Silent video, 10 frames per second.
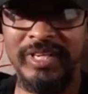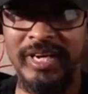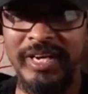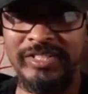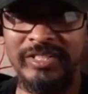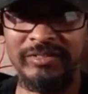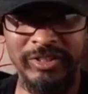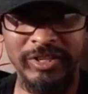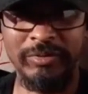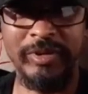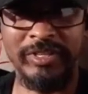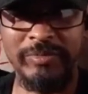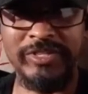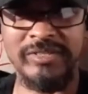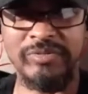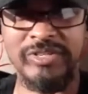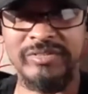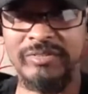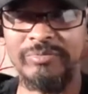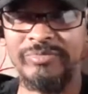I you know, about the business
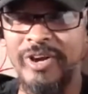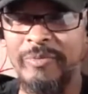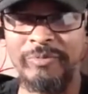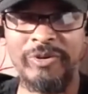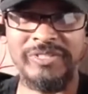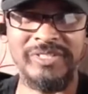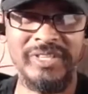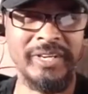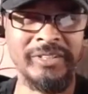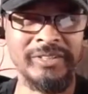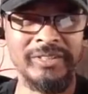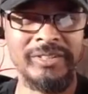because comic books is done